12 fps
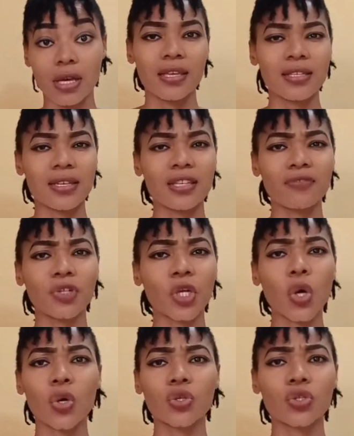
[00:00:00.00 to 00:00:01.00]
It can even
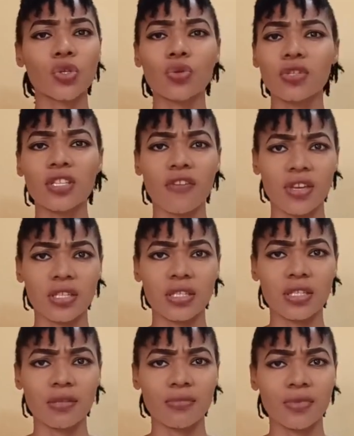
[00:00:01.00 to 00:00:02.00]
cause low
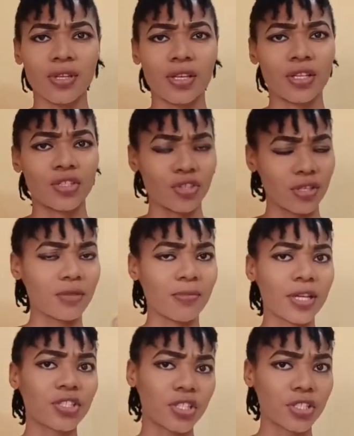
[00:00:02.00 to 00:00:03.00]
self-esteem. Just
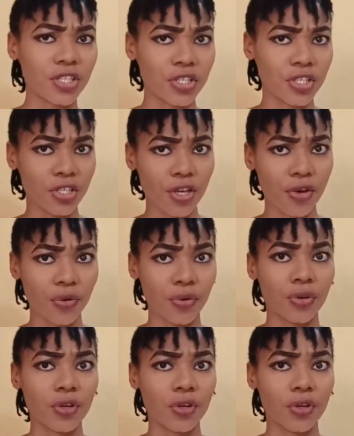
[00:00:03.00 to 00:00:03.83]
imagine this scenario.